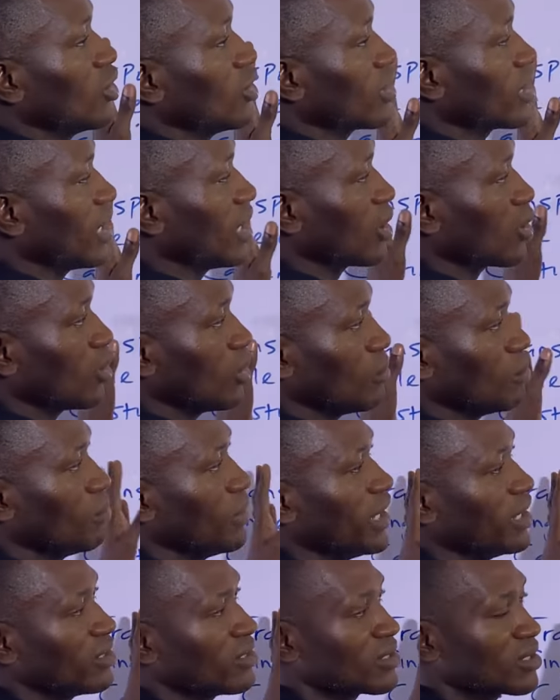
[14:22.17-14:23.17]
You can
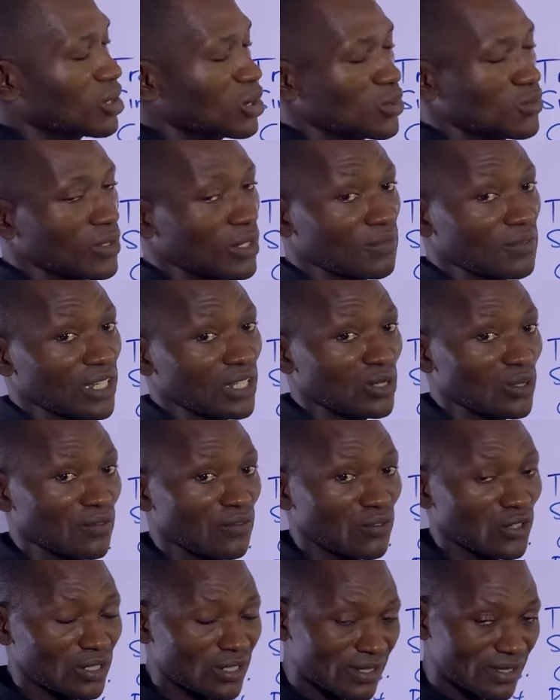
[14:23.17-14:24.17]
compare the sales revenue
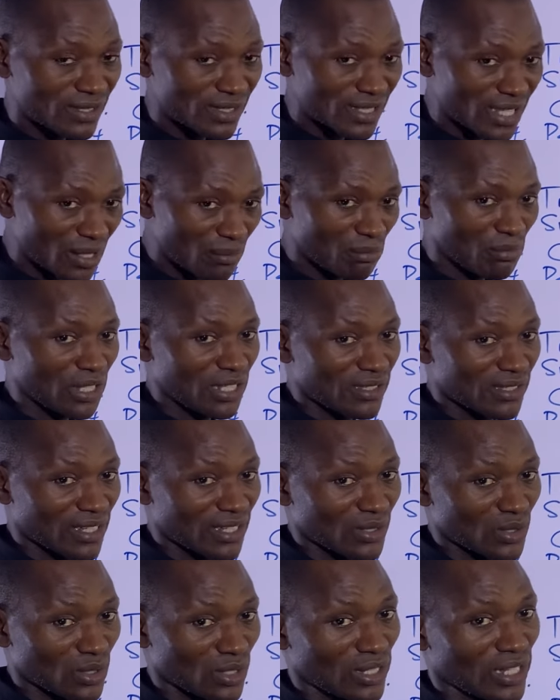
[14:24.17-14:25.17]
for the same
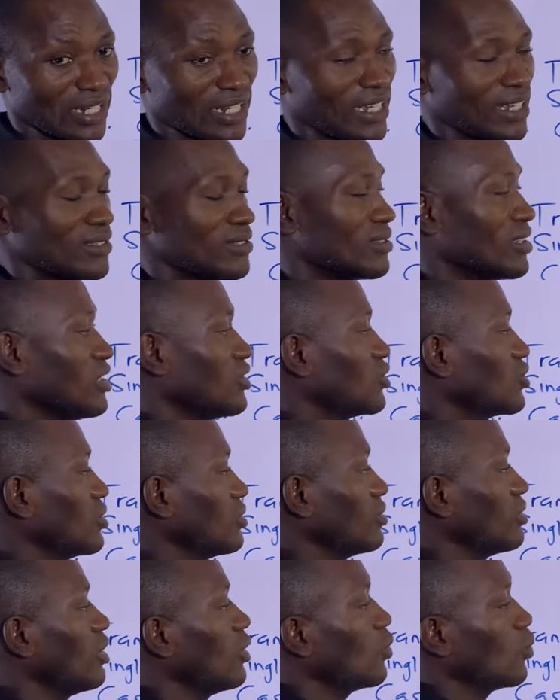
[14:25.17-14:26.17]
business organization,
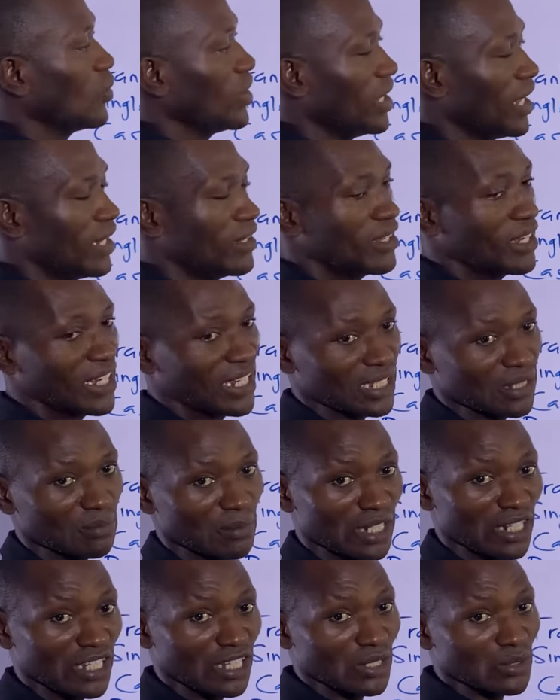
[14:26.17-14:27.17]
whether there has
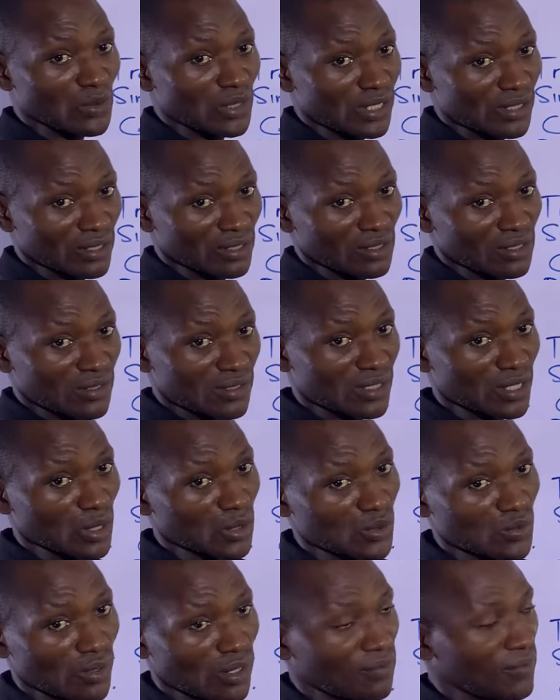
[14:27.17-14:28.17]
been an increase in the
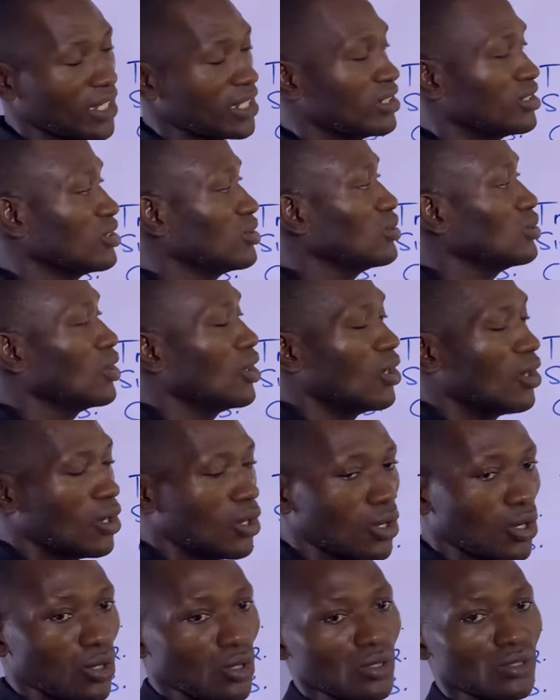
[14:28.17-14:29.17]
sales revenue
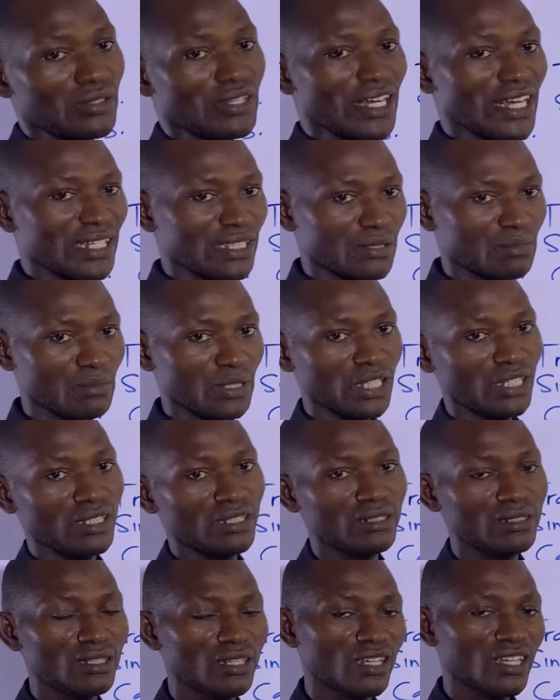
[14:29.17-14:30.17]
or there has
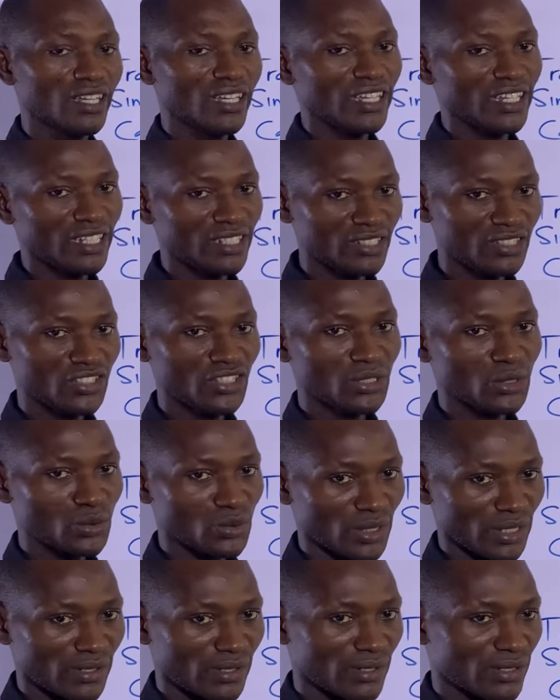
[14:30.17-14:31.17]
been a
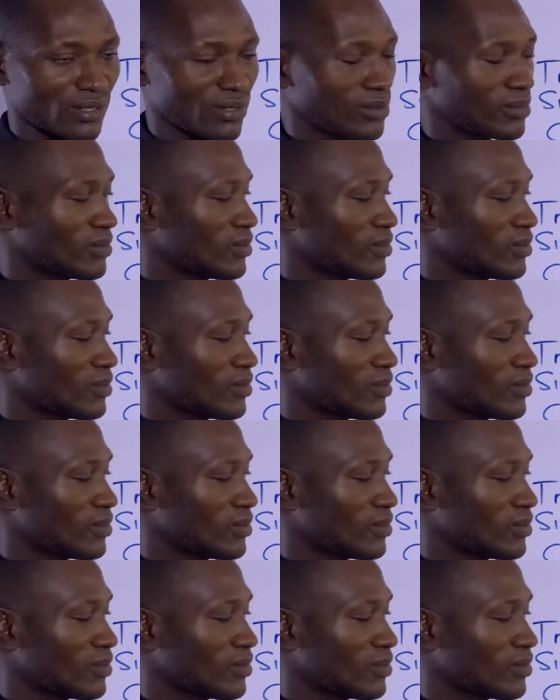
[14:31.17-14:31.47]
decrease.